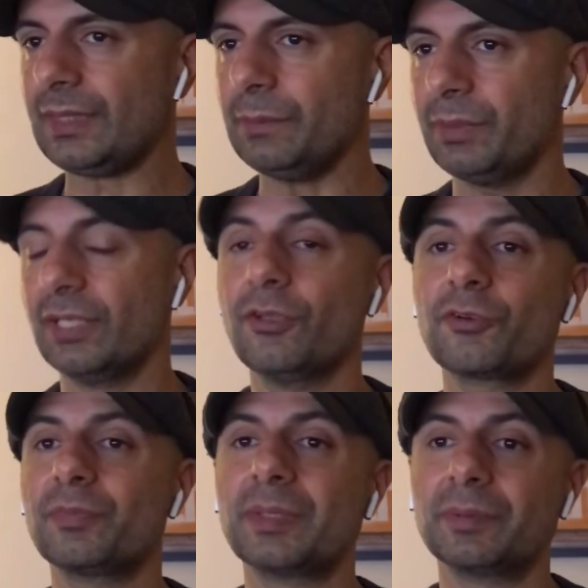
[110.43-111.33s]
But a lot of
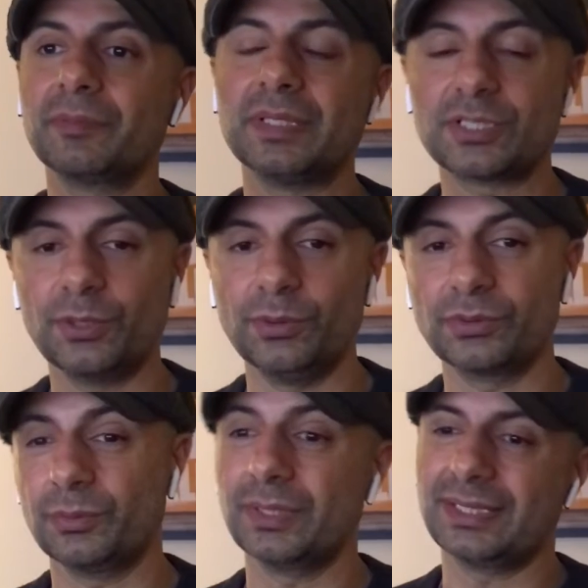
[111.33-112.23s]
people have been told,
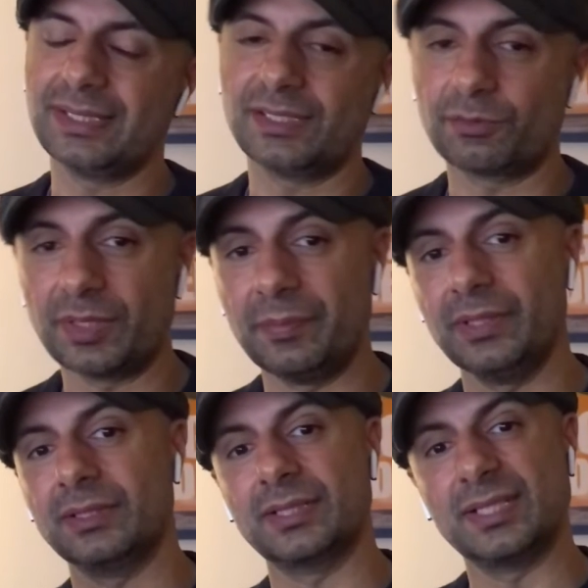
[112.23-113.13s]
oh, well, it needs a
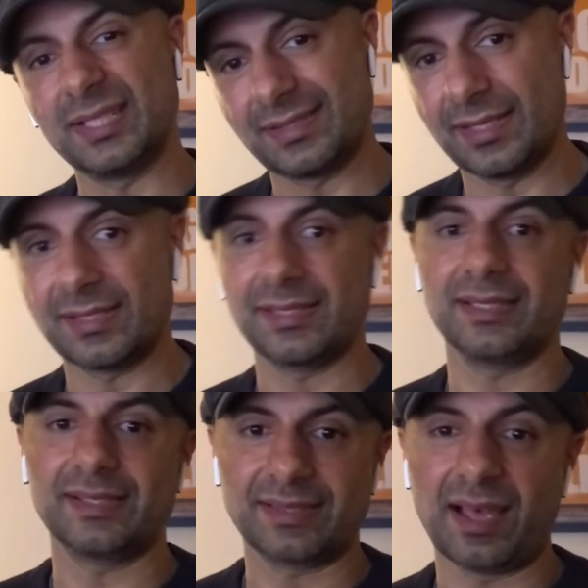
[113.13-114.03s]
rebuild, it needs this, it
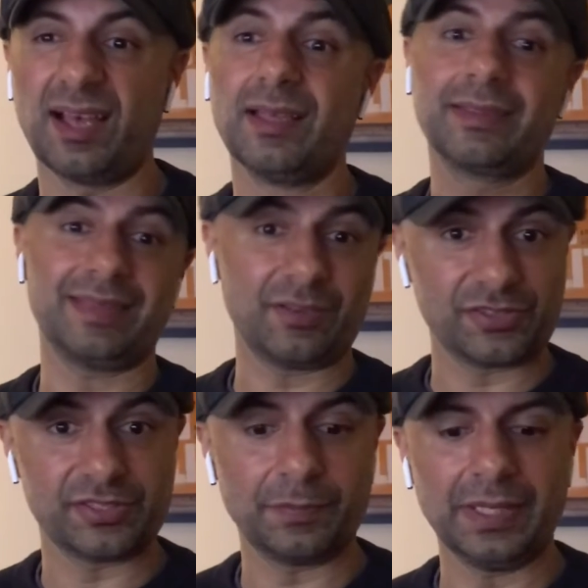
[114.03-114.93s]
needs that,
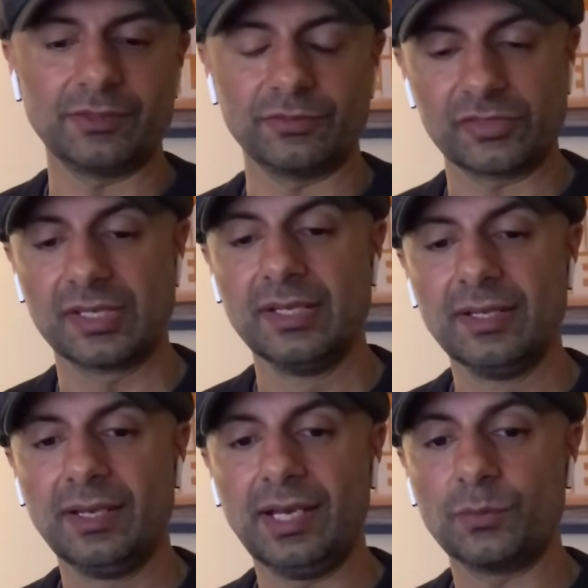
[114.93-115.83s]
thousands of pounds.
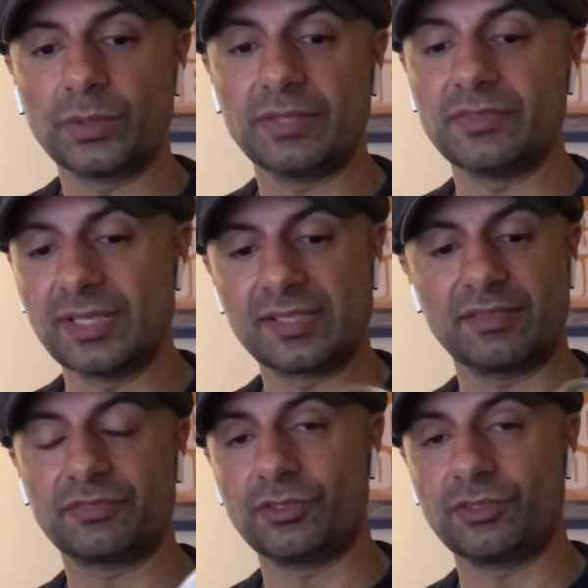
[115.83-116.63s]
And what they've done is they've